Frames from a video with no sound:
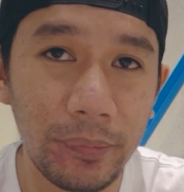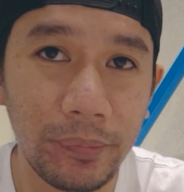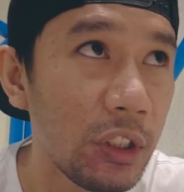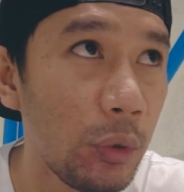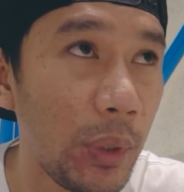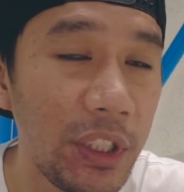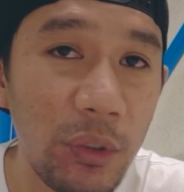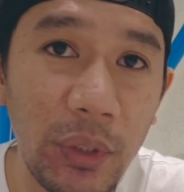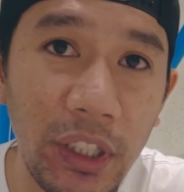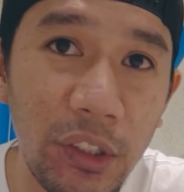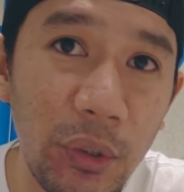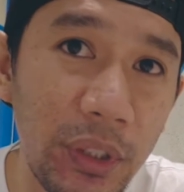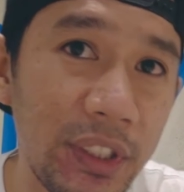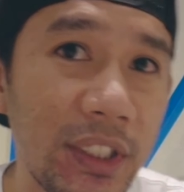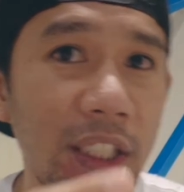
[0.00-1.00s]
So what you can
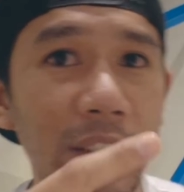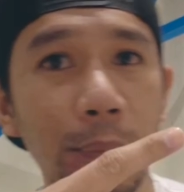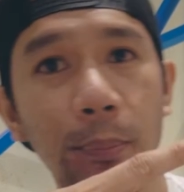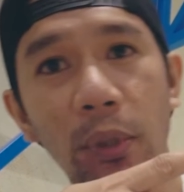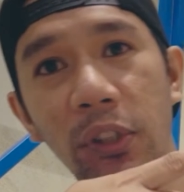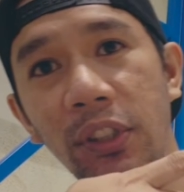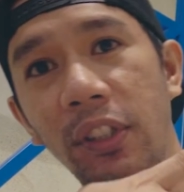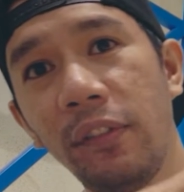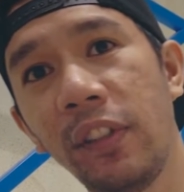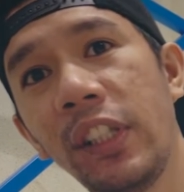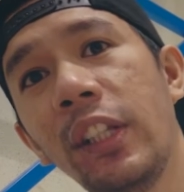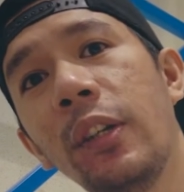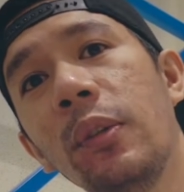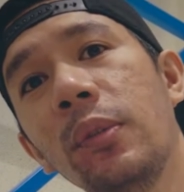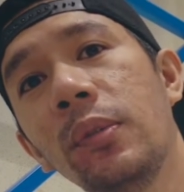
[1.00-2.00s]
do is just pause the
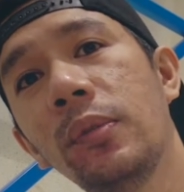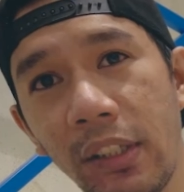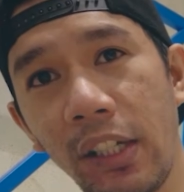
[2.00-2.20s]
video,